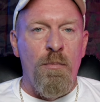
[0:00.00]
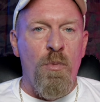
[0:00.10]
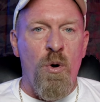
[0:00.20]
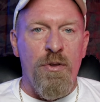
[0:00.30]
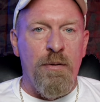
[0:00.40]

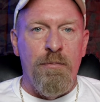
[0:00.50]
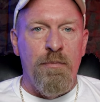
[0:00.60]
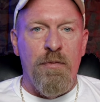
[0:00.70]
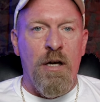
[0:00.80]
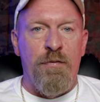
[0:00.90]
more than,
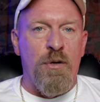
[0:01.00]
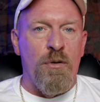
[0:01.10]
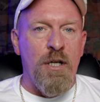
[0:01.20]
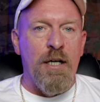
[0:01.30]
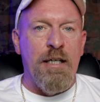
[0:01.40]
if they're
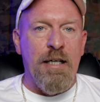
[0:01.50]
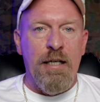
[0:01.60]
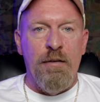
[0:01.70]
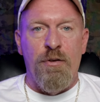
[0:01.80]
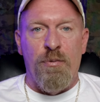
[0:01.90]

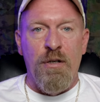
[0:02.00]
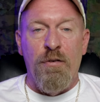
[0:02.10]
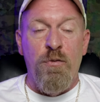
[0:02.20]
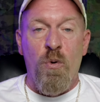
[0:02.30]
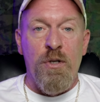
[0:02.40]
lucky, three or
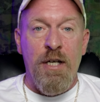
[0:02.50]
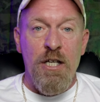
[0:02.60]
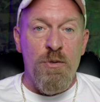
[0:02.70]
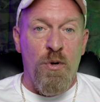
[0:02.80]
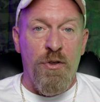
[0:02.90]
four
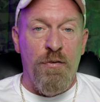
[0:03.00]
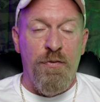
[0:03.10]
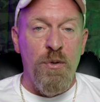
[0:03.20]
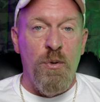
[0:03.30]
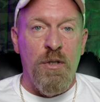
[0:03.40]
days worth of
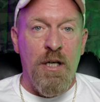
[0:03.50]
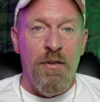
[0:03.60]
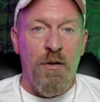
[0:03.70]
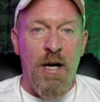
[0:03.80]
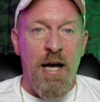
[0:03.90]
food
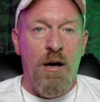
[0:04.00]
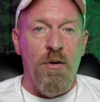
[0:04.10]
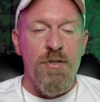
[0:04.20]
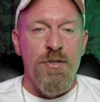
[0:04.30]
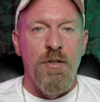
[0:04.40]
in their
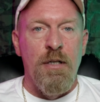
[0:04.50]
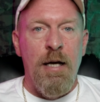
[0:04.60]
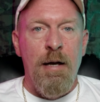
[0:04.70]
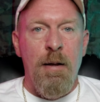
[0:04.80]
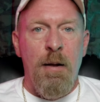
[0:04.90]
house.
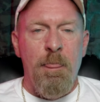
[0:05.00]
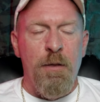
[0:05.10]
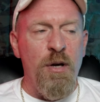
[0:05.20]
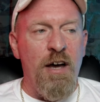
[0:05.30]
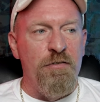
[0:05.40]

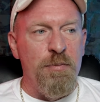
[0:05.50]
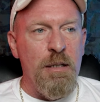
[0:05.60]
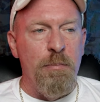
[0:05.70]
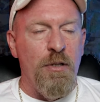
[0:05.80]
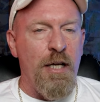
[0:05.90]
You have
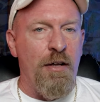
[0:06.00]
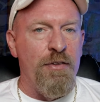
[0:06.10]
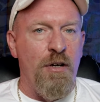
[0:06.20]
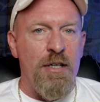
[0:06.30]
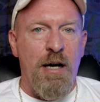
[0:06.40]
people out
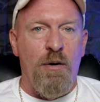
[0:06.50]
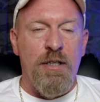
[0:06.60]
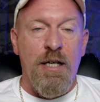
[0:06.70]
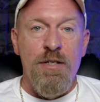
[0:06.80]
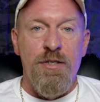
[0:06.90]
there
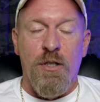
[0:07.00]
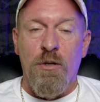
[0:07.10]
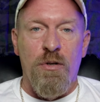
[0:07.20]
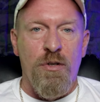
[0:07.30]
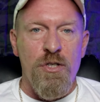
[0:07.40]
nowadays that
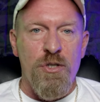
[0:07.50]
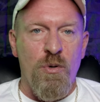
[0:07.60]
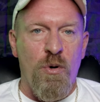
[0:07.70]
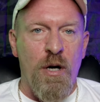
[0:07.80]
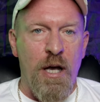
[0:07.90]
go to the
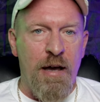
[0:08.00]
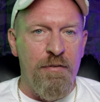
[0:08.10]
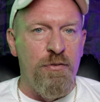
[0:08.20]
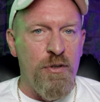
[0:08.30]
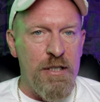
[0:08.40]
store
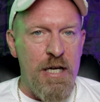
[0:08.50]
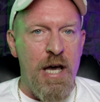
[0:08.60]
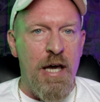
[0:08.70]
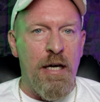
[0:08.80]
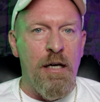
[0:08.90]
every
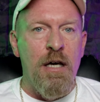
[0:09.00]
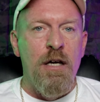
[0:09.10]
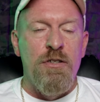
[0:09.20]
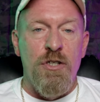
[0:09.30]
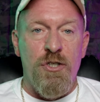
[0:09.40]
day
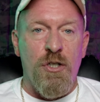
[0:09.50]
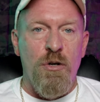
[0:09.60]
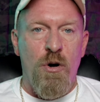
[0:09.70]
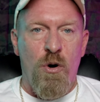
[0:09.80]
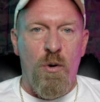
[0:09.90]
just to
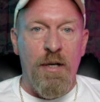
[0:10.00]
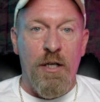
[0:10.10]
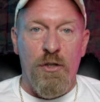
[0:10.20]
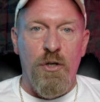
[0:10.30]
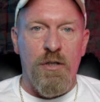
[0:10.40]
go home
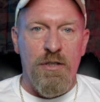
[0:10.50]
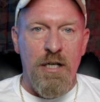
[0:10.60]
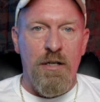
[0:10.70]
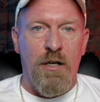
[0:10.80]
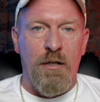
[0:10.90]
and cook
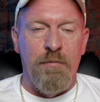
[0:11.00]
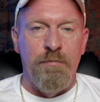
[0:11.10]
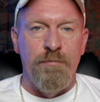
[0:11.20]
dinner.